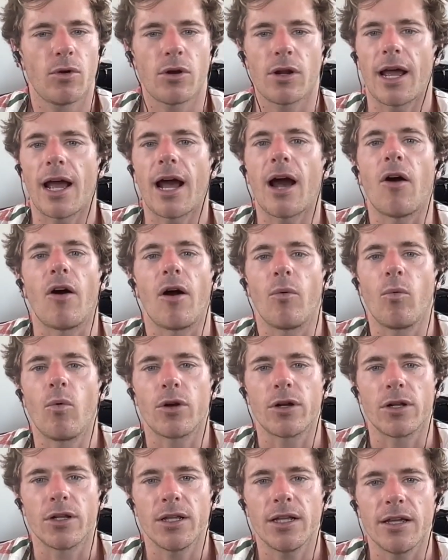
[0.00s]
how I
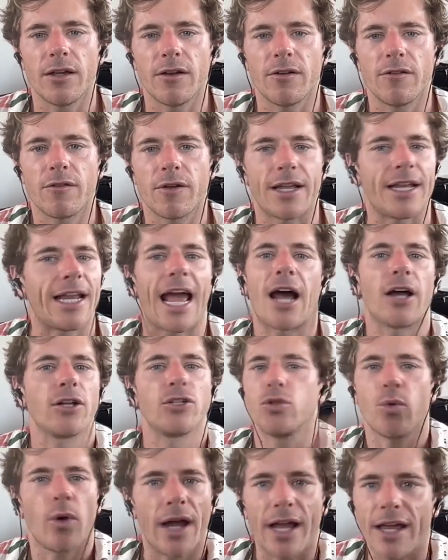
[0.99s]
want to live, and how
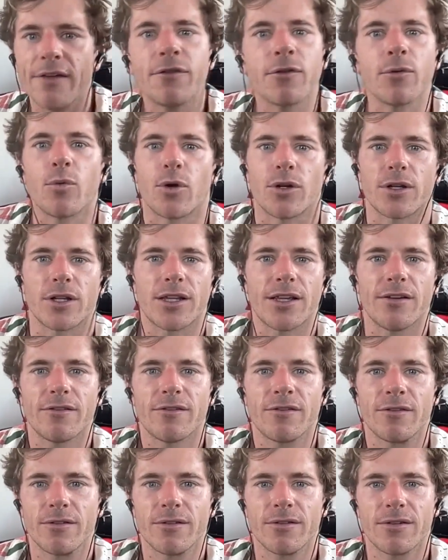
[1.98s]
do I even want to
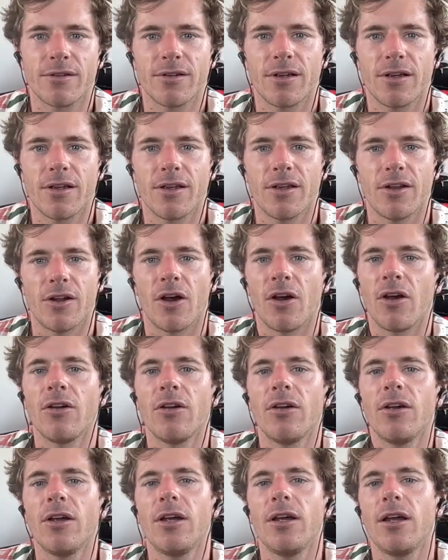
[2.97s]
live, you know?
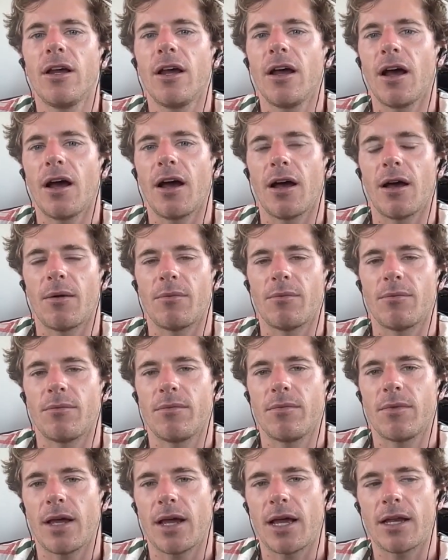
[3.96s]

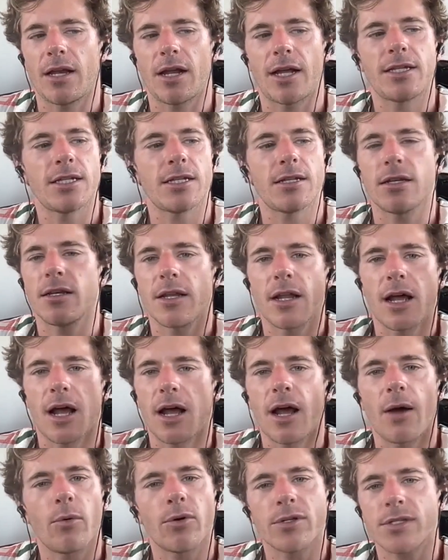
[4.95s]
And
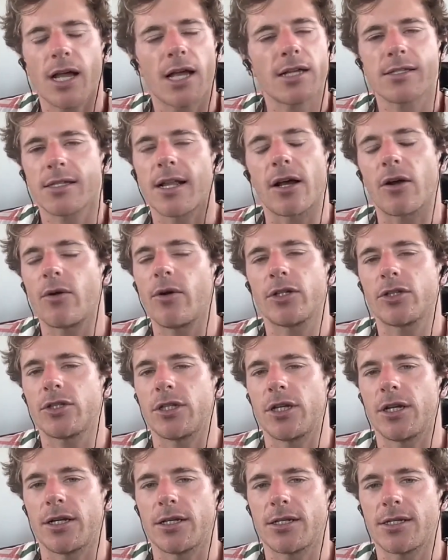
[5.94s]
I wasn't asking that
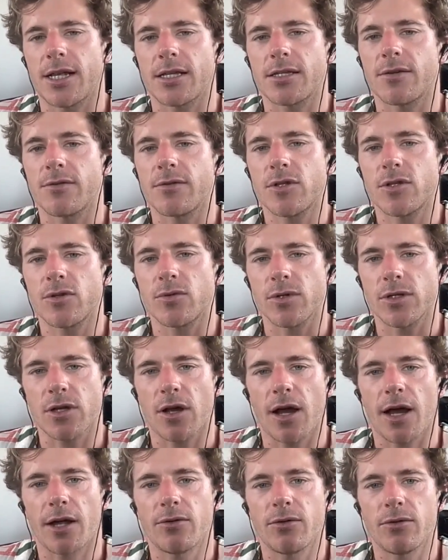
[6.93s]
question in a sense of
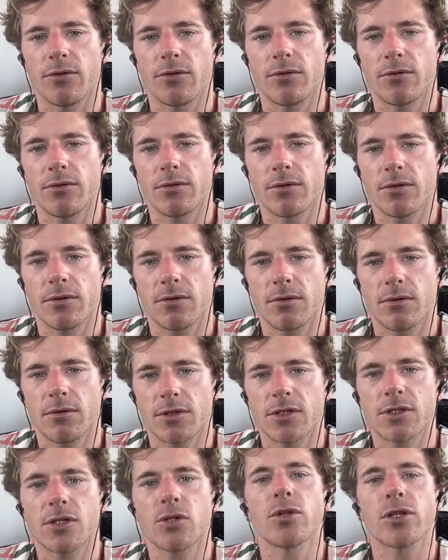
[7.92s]

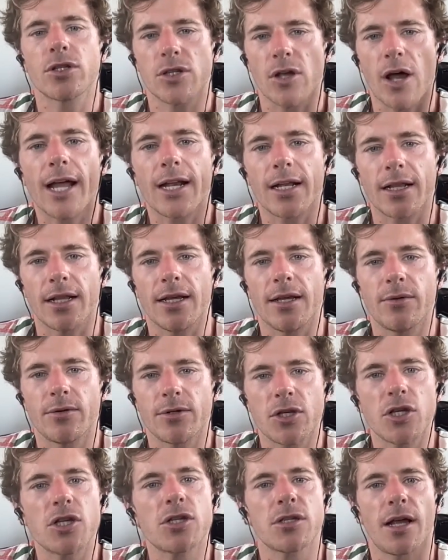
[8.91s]
suicidally. It
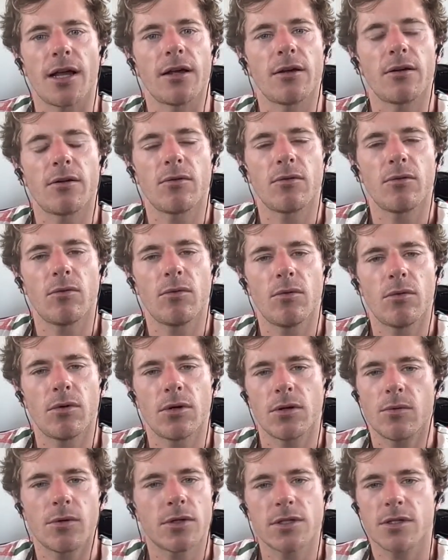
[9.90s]
was just like,
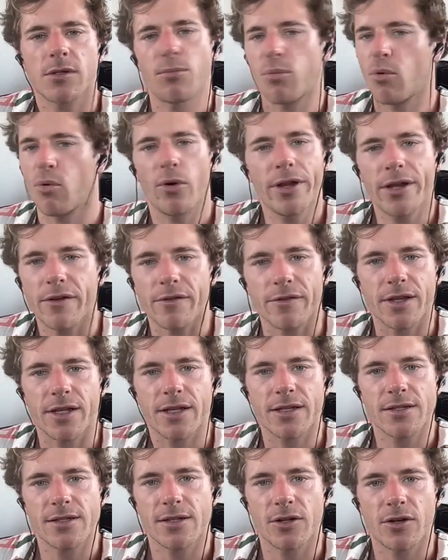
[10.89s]
what's the point of
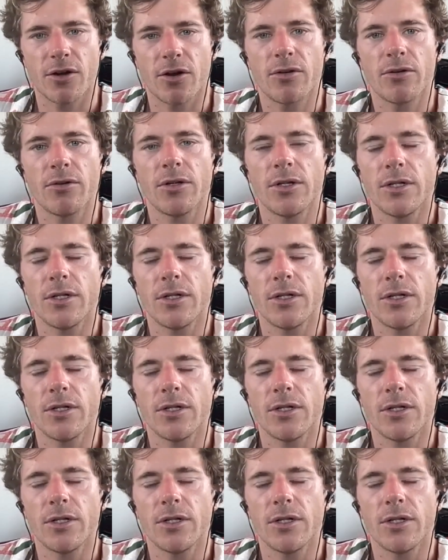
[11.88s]
this, you know?